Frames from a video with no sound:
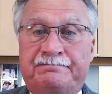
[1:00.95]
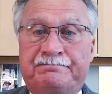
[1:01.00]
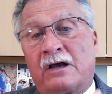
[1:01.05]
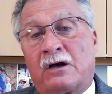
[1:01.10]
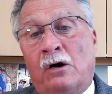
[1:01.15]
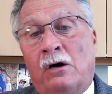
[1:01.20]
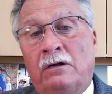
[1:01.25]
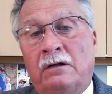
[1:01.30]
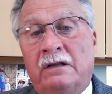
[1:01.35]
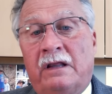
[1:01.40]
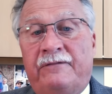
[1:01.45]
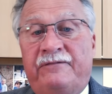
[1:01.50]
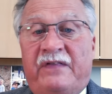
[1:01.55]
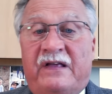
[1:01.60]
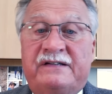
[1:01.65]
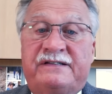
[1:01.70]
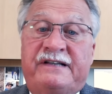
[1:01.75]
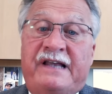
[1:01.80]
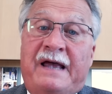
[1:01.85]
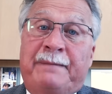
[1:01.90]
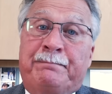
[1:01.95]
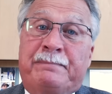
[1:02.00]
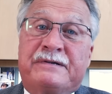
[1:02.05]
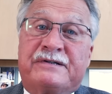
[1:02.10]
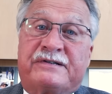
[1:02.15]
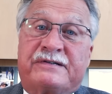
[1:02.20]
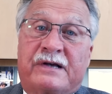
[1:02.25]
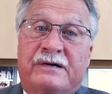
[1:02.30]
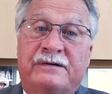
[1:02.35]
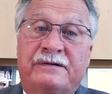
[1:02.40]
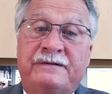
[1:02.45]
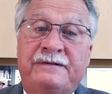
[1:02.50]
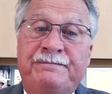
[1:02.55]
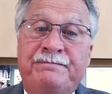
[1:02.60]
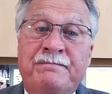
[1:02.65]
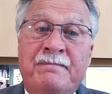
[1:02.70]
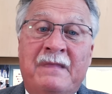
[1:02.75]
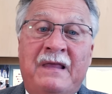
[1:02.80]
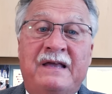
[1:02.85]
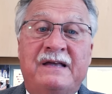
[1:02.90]
The goal of this episode
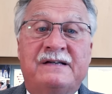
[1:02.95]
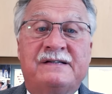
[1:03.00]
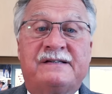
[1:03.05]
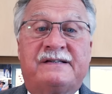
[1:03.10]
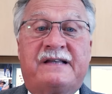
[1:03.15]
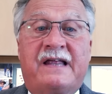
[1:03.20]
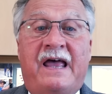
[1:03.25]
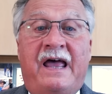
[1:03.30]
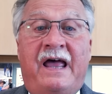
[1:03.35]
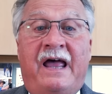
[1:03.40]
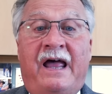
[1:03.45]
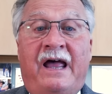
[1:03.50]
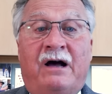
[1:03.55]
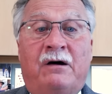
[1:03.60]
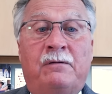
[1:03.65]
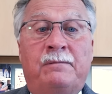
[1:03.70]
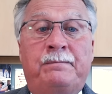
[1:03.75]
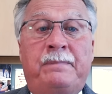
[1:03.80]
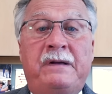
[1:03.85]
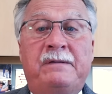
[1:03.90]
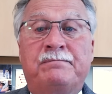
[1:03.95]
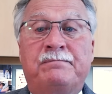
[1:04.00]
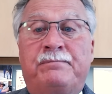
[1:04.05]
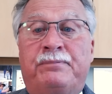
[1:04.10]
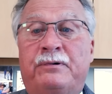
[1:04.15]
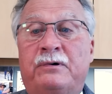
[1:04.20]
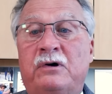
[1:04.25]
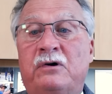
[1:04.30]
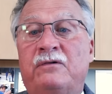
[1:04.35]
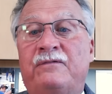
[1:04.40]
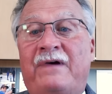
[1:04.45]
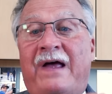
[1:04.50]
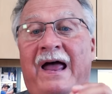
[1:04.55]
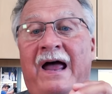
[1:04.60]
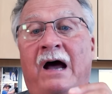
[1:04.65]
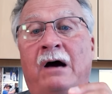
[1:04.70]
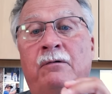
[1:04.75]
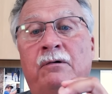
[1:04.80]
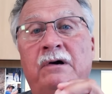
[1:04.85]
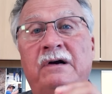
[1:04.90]
is to help improve
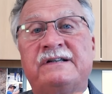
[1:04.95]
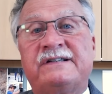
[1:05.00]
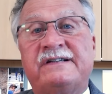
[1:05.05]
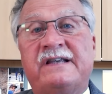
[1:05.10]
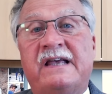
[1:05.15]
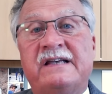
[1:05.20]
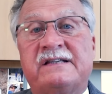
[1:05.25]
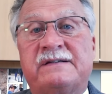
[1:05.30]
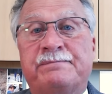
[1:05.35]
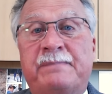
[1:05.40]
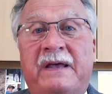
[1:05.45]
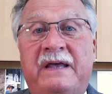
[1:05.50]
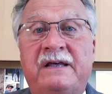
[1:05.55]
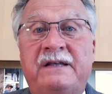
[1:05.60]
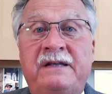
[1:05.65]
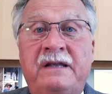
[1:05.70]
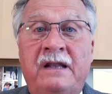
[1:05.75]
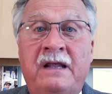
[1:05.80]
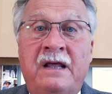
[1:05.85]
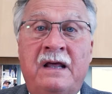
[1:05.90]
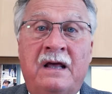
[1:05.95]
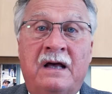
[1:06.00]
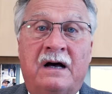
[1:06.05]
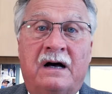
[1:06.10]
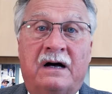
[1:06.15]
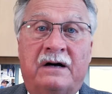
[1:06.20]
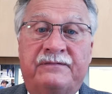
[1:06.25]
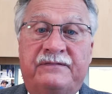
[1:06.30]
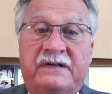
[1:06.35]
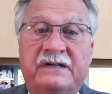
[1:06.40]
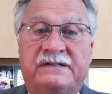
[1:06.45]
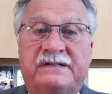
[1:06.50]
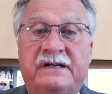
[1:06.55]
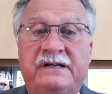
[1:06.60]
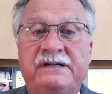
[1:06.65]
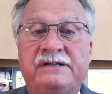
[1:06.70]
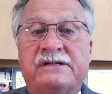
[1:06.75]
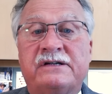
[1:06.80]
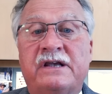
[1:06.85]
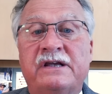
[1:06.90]
our assessment of
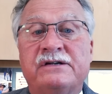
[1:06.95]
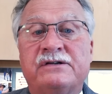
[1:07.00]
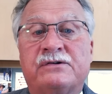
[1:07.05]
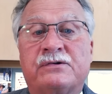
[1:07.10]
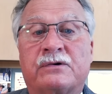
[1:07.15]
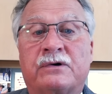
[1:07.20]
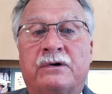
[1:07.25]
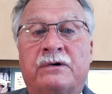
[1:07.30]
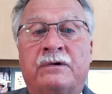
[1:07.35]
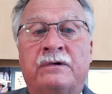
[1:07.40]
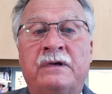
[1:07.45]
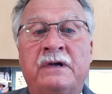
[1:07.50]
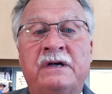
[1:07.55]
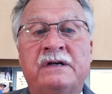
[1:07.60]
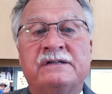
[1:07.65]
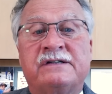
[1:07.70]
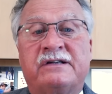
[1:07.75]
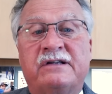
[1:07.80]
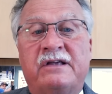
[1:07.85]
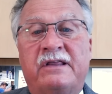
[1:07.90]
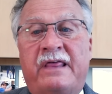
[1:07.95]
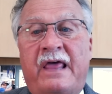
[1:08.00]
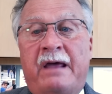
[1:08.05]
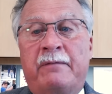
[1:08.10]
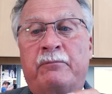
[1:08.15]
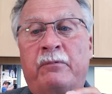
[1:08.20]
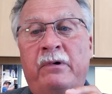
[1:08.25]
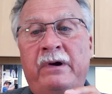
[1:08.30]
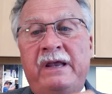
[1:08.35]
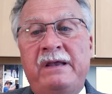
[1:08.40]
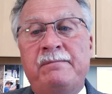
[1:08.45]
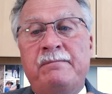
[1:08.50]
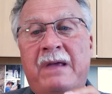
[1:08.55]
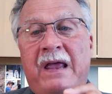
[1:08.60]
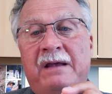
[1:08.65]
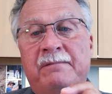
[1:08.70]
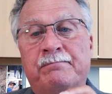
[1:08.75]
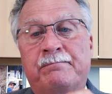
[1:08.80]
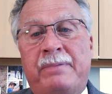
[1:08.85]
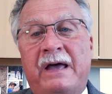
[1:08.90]
disease control so that we
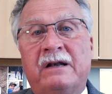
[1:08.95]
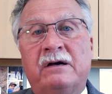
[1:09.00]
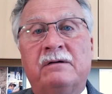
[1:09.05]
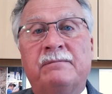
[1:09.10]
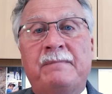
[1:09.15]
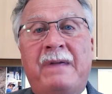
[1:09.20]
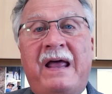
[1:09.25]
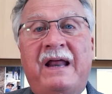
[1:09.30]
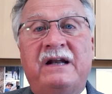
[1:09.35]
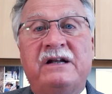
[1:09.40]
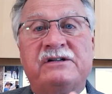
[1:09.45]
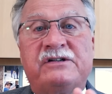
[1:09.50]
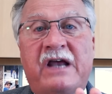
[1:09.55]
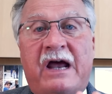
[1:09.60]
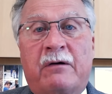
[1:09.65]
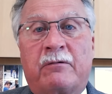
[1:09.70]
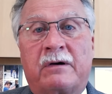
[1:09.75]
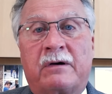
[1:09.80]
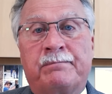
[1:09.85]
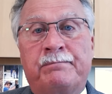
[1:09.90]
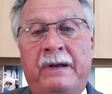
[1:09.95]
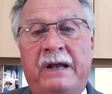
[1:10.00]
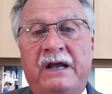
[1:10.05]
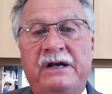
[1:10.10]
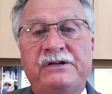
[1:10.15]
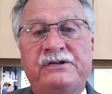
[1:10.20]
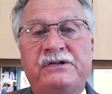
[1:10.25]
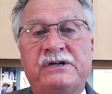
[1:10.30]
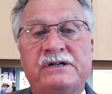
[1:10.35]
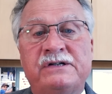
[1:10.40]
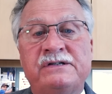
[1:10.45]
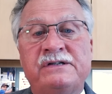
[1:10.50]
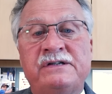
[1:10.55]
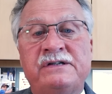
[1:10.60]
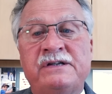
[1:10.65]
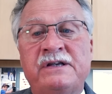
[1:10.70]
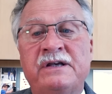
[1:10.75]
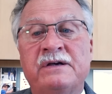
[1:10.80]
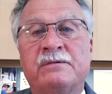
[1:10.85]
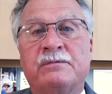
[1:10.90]
may better manage our
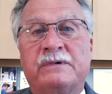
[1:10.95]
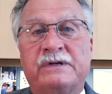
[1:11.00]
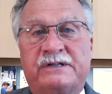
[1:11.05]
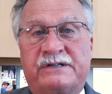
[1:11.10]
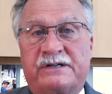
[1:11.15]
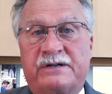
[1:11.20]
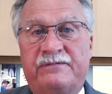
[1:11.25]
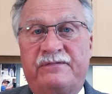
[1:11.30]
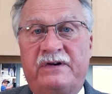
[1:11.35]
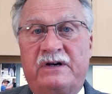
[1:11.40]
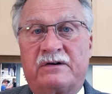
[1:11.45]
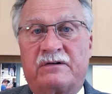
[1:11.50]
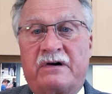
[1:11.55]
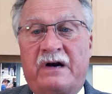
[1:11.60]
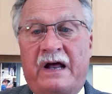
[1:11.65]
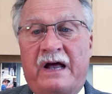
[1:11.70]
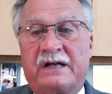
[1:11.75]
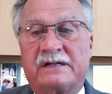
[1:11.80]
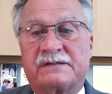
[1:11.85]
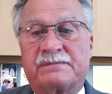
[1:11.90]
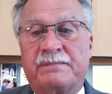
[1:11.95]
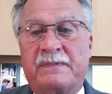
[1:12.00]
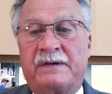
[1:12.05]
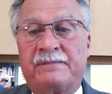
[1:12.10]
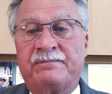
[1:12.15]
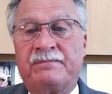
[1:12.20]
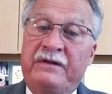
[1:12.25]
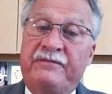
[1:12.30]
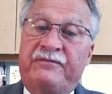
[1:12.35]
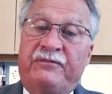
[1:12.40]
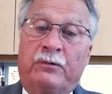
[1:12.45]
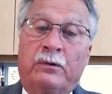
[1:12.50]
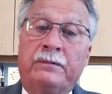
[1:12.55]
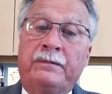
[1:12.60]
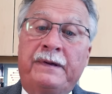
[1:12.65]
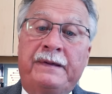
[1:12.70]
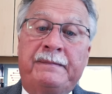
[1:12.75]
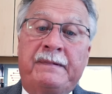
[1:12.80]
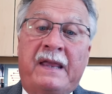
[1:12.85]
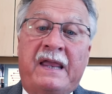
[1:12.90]
patients with severe asthma. Before
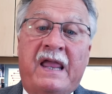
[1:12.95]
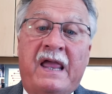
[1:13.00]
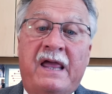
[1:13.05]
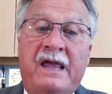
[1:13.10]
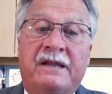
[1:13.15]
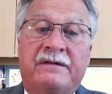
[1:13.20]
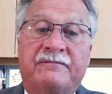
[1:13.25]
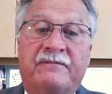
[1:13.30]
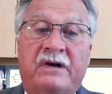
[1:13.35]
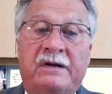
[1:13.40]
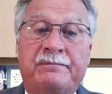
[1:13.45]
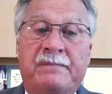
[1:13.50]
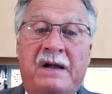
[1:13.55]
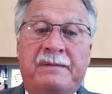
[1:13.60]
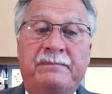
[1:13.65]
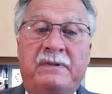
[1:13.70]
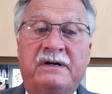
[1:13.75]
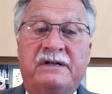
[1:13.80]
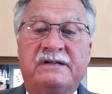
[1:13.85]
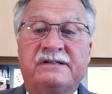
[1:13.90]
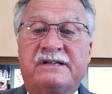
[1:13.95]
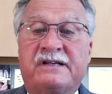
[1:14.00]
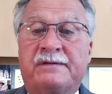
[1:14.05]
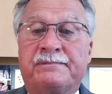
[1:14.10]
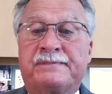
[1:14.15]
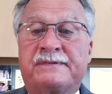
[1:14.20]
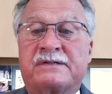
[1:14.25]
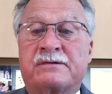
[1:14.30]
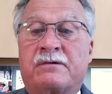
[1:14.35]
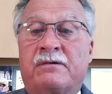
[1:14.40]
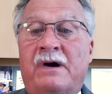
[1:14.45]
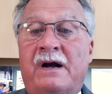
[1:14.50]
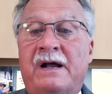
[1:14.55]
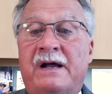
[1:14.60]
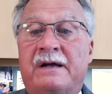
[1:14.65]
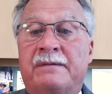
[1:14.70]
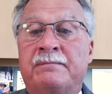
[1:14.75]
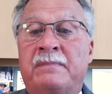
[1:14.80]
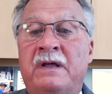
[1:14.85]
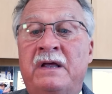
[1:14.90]
we begin, remember to
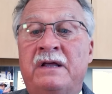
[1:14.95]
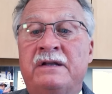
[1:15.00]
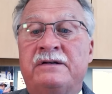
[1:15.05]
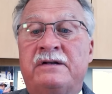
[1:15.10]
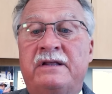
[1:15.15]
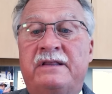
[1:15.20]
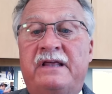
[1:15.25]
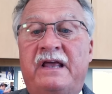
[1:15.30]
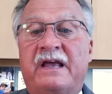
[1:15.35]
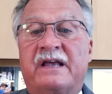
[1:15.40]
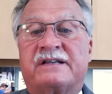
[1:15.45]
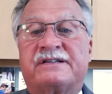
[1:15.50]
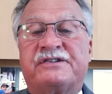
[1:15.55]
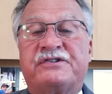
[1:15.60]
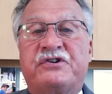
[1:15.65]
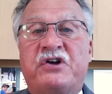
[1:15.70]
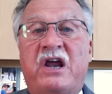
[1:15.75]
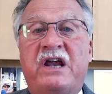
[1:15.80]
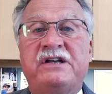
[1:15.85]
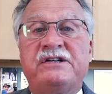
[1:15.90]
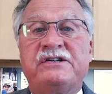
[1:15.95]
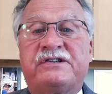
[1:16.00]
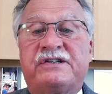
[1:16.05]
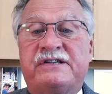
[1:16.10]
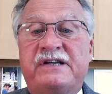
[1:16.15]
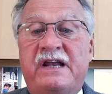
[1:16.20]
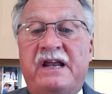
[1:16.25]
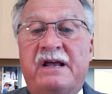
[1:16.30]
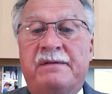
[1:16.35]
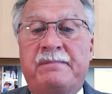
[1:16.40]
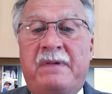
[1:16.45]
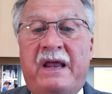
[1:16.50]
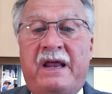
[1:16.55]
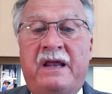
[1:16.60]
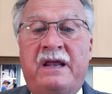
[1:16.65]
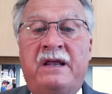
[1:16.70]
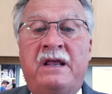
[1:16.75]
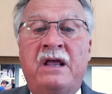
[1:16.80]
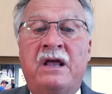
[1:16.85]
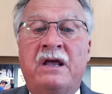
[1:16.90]
subscribe to the Exchange C M
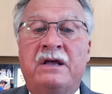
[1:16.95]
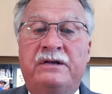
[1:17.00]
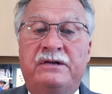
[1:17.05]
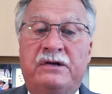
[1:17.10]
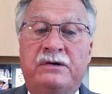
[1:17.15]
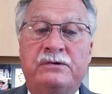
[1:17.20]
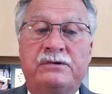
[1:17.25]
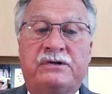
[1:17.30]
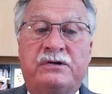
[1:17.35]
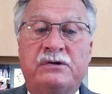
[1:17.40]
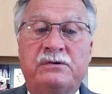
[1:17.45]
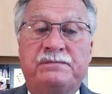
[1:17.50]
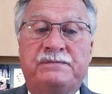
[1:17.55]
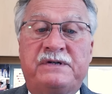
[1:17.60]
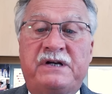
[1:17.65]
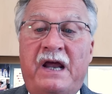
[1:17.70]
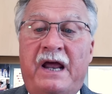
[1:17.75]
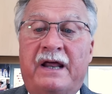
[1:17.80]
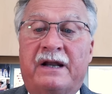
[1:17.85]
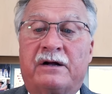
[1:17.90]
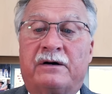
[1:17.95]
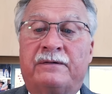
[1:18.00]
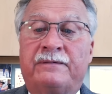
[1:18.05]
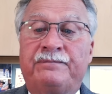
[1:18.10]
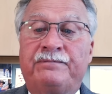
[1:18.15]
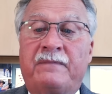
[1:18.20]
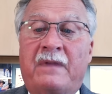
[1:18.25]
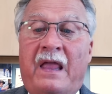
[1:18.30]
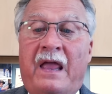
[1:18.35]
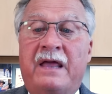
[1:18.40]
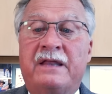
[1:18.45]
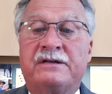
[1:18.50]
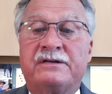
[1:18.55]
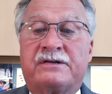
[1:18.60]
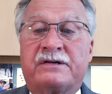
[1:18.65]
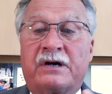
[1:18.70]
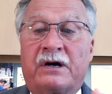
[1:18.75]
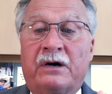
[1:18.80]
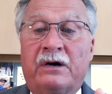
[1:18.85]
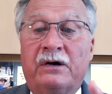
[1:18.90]
E YouTube channel
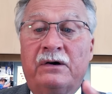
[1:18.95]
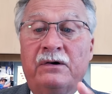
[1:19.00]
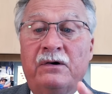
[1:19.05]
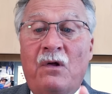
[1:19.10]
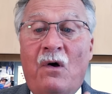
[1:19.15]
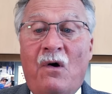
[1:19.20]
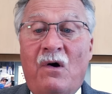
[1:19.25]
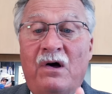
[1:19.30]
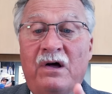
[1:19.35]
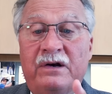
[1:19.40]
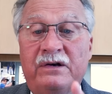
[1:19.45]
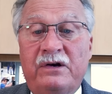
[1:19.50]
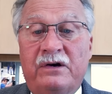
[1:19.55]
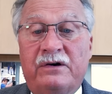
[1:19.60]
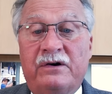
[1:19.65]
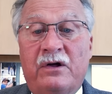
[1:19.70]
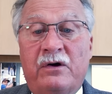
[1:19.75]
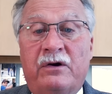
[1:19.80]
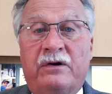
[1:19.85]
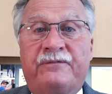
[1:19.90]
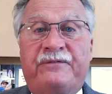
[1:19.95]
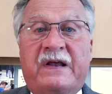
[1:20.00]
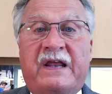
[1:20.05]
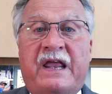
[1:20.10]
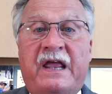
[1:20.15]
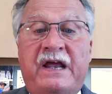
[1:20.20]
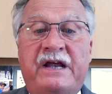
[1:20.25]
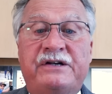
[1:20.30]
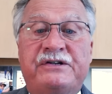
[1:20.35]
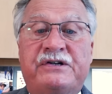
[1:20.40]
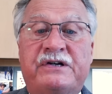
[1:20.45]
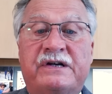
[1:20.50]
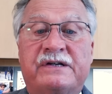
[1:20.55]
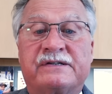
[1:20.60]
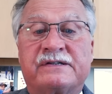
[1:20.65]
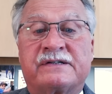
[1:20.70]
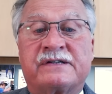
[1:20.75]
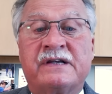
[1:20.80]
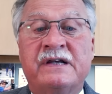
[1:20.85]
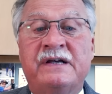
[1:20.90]
and turn on your
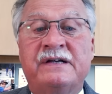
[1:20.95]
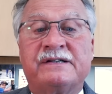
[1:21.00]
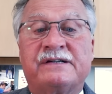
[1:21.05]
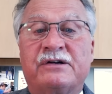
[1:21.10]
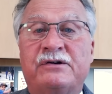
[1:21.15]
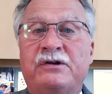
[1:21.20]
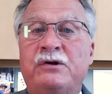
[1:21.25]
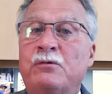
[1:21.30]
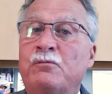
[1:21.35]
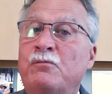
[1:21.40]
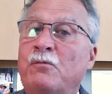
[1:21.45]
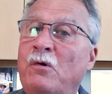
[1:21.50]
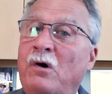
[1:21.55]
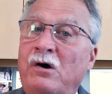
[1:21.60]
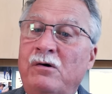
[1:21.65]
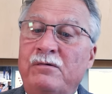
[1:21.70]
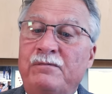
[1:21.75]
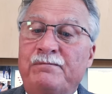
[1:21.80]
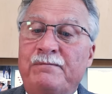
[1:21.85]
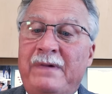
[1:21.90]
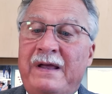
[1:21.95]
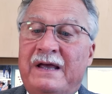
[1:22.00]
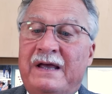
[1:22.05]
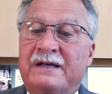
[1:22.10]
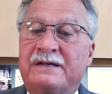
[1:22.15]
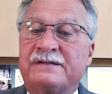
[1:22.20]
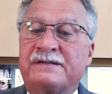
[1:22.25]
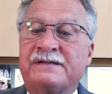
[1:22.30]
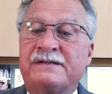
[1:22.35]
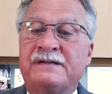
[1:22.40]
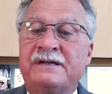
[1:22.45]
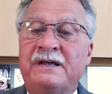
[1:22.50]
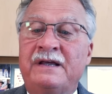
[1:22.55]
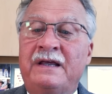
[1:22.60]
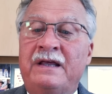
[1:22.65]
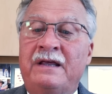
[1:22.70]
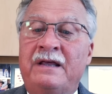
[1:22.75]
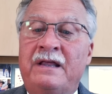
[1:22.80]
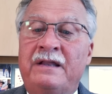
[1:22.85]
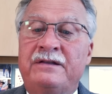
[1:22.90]
notifications so you won't miss
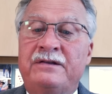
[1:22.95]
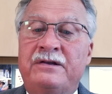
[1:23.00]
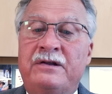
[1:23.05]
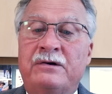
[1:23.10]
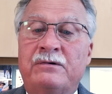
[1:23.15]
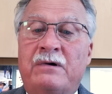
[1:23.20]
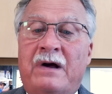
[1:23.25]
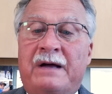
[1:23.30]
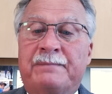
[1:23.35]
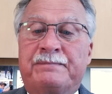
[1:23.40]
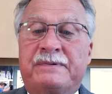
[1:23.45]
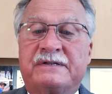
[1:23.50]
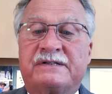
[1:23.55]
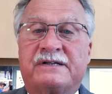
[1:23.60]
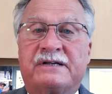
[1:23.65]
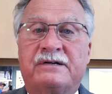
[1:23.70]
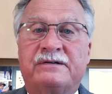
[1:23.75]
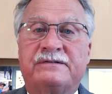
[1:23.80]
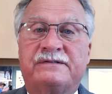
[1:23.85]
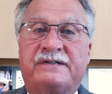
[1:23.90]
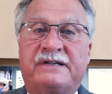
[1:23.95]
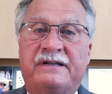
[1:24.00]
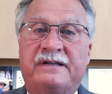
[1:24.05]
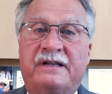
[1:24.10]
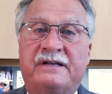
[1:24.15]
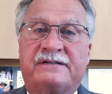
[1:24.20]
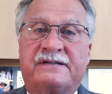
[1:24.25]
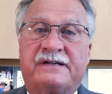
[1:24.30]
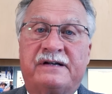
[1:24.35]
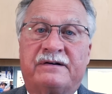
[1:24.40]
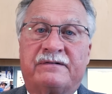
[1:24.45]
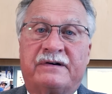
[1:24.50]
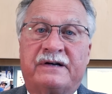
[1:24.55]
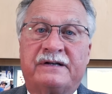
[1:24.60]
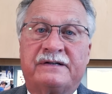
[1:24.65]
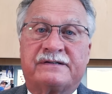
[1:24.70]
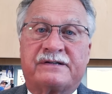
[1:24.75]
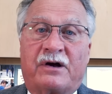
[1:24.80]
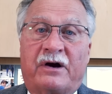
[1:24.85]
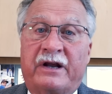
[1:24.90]
new episodes in the
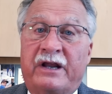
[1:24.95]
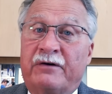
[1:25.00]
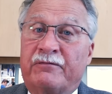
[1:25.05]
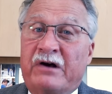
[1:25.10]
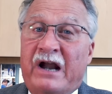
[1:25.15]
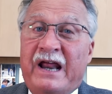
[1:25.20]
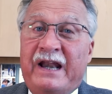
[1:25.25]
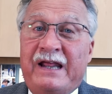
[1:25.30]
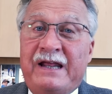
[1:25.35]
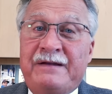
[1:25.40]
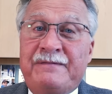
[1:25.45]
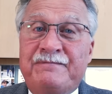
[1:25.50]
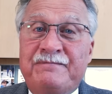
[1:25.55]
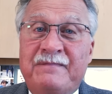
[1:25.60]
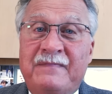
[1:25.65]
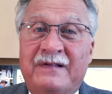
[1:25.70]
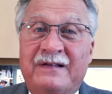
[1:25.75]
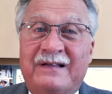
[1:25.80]
series. Are you ready?